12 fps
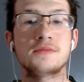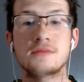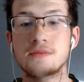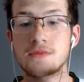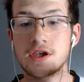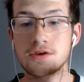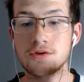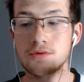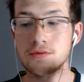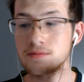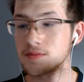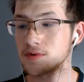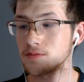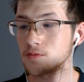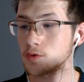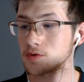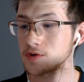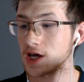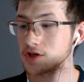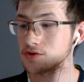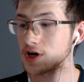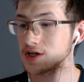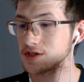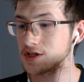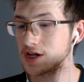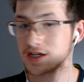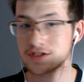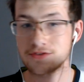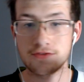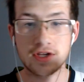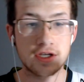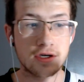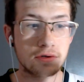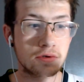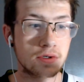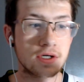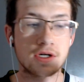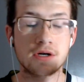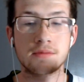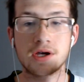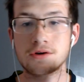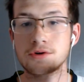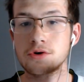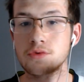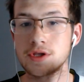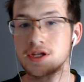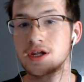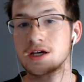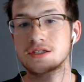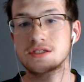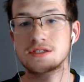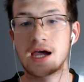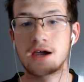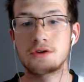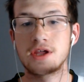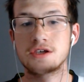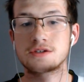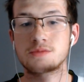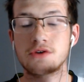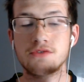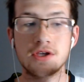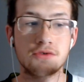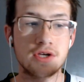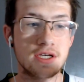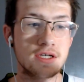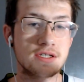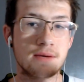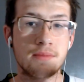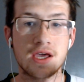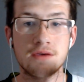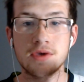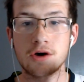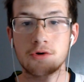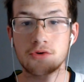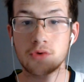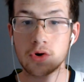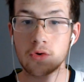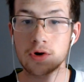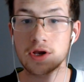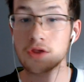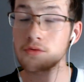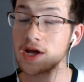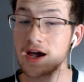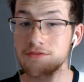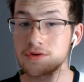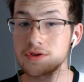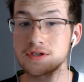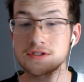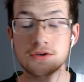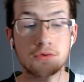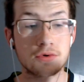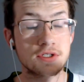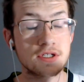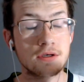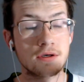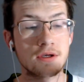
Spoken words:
Thank you. We'll catch you guys in the next video. I don't know when the next styled ASMR video is. I may be able to record another one after this, so we'll see.